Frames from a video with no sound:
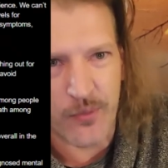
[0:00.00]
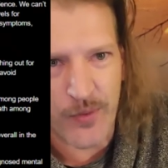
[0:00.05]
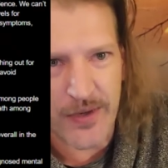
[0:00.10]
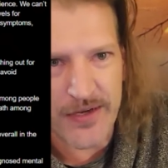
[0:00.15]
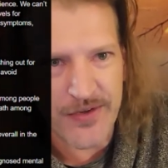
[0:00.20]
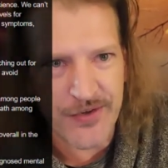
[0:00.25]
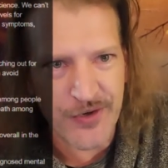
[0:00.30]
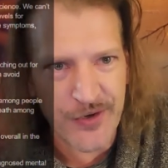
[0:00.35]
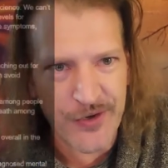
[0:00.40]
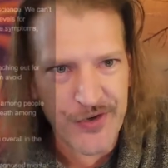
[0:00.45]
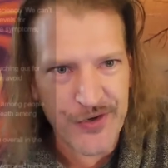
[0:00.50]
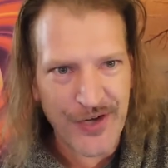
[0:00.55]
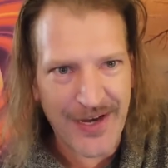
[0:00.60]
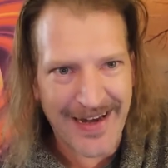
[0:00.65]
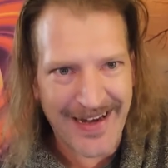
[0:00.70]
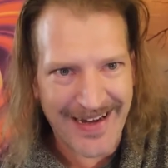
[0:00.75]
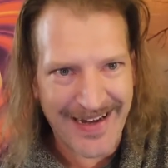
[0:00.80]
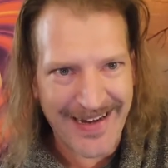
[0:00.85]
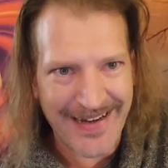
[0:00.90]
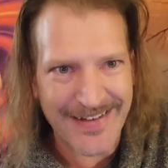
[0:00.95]
in research
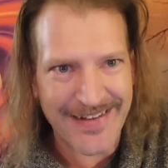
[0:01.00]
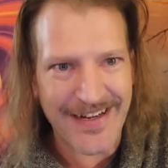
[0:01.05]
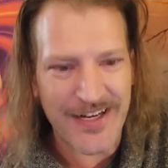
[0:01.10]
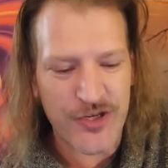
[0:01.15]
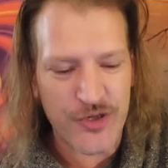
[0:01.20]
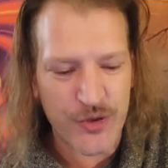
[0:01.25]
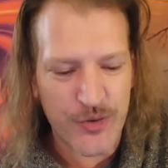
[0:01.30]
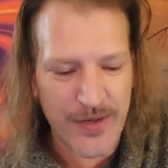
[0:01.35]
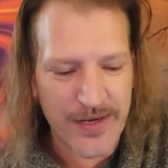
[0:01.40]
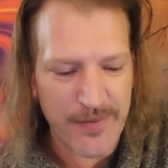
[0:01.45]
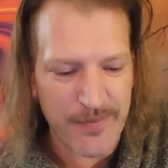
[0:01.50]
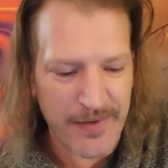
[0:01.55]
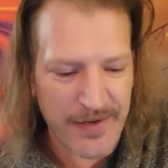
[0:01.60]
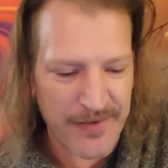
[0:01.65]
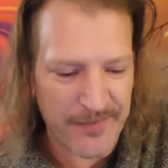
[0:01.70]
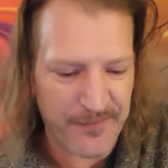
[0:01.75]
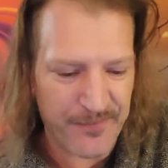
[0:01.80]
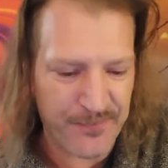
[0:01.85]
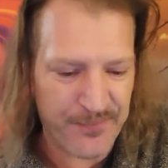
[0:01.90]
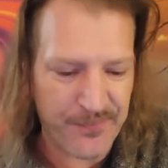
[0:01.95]
and
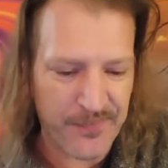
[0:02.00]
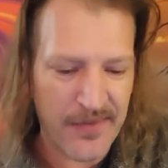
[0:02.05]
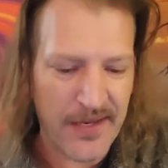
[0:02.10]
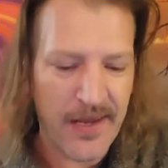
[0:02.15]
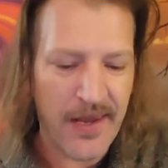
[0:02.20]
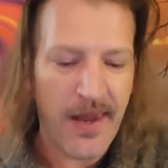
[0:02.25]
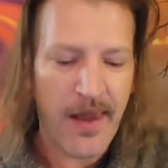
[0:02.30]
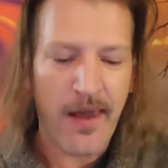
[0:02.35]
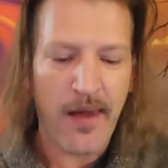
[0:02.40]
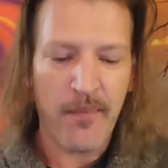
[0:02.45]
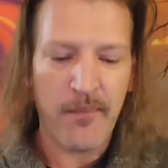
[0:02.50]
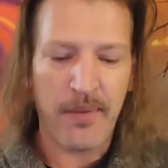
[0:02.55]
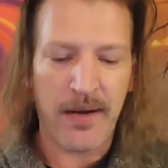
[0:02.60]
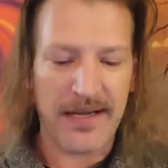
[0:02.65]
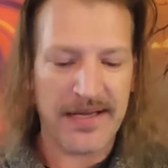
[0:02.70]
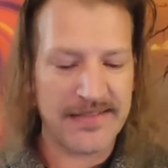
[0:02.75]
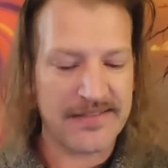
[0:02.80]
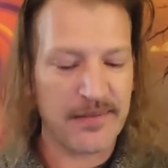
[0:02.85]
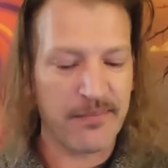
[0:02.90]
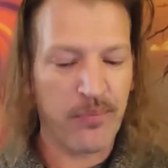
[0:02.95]
treatment,
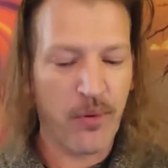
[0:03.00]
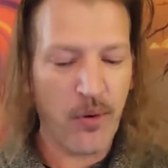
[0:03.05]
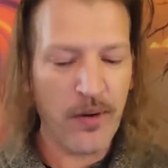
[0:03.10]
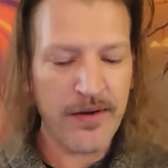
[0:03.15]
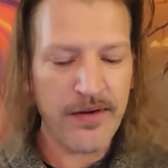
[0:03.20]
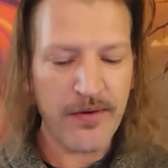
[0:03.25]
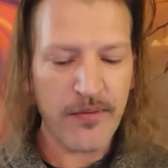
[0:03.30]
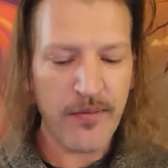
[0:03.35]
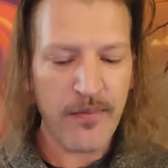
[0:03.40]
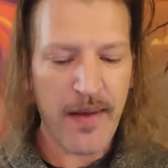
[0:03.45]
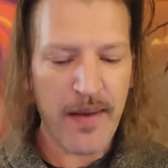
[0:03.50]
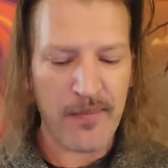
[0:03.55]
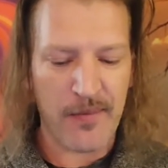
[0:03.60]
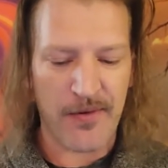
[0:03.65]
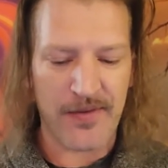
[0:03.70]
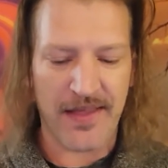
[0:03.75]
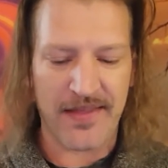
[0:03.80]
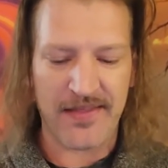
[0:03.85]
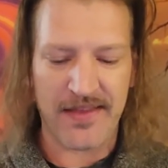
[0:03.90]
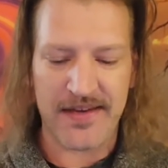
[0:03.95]
but it's important to
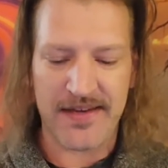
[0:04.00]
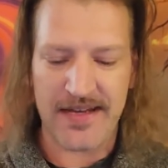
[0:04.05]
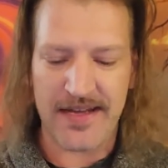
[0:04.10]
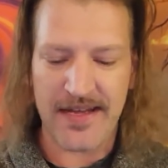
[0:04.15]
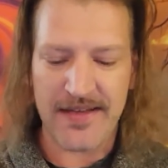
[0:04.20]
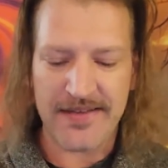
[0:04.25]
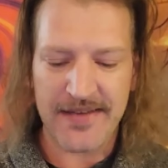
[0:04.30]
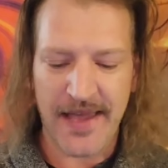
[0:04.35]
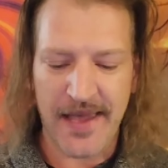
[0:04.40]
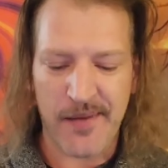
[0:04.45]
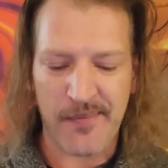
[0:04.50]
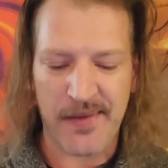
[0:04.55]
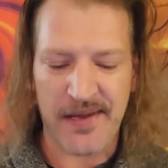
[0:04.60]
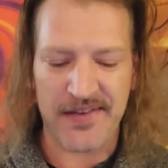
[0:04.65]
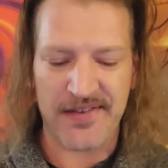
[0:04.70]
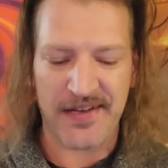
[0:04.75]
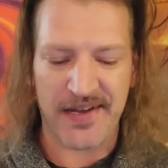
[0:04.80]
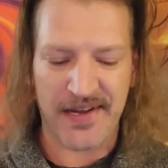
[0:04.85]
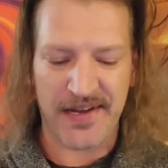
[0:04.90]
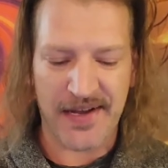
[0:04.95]
remember that the D S M
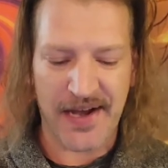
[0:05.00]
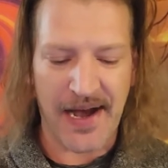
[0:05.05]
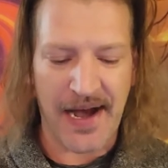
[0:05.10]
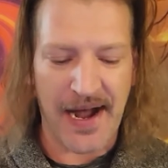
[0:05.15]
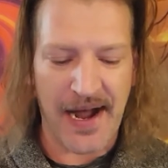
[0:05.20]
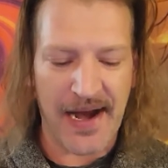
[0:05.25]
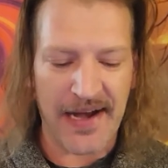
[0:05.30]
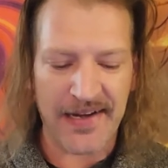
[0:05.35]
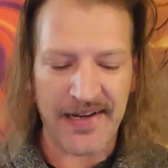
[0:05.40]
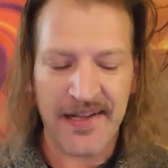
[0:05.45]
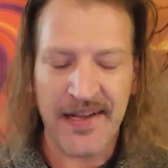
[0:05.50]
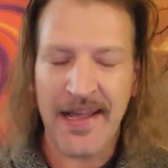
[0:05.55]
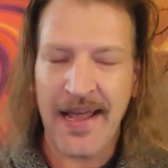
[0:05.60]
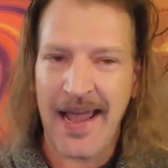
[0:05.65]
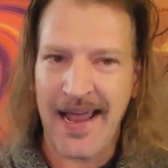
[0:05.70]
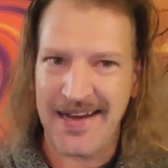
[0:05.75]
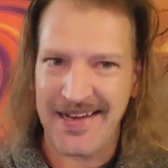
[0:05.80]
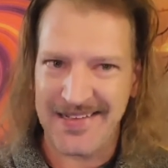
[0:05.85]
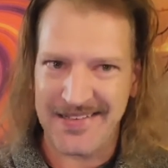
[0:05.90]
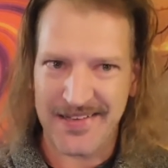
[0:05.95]
is a guide
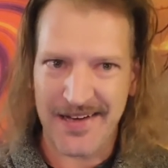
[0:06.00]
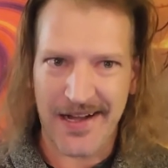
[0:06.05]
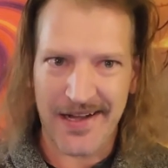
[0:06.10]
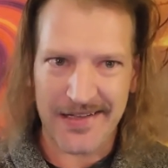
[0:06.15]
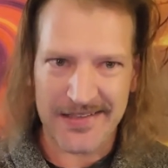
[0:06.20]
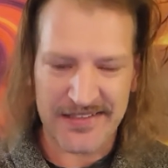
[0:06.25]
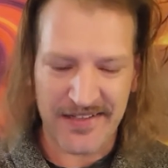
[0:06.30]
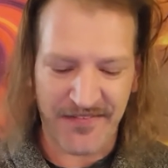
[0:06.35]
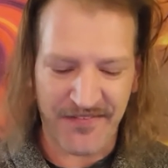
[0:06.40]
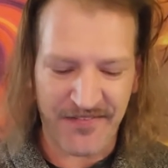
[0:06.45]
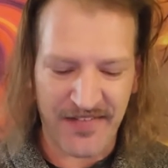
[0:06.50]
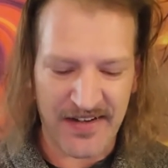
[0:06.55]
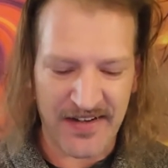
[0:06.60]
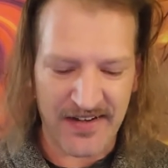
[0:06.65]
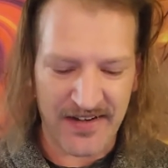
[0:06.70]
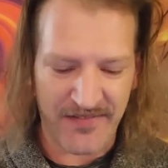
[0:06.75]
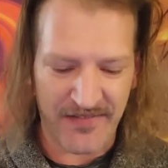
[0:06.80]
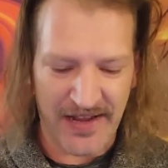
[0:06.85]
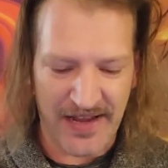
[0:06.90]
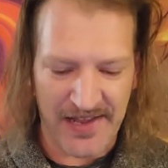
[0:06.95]
and it's not a
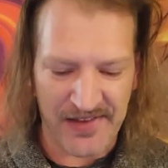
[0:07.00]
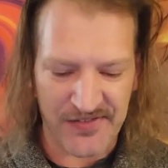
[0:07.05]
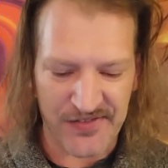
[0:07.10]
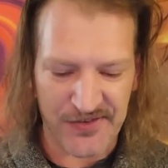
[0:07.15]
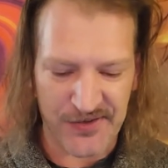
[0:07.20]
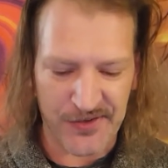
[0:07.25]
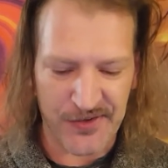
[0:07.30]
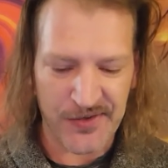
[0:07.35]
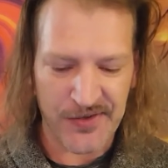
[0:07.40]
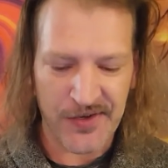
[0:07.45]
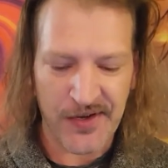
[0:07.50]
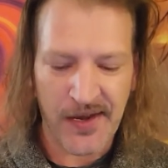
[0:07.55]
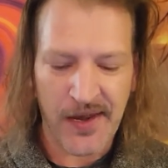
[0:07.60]
definitive answer.